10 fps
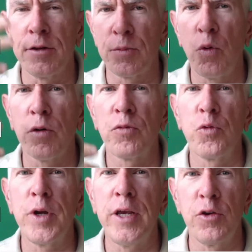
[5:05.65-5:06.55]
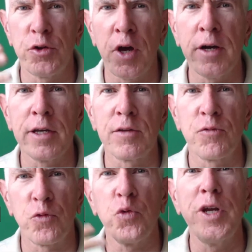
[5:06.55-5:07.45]
It's more free. Your tongue is
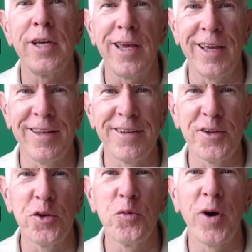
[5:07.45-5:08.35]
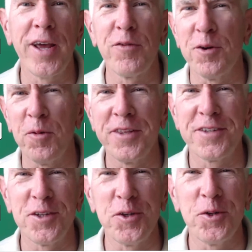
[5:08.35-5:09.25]
free again to do whatever it wants
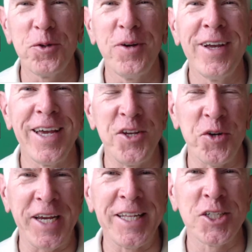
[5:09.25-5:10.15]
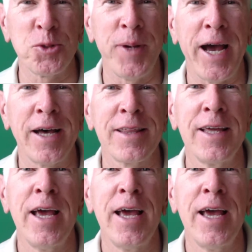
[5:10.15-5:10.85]
to do in your English mouth.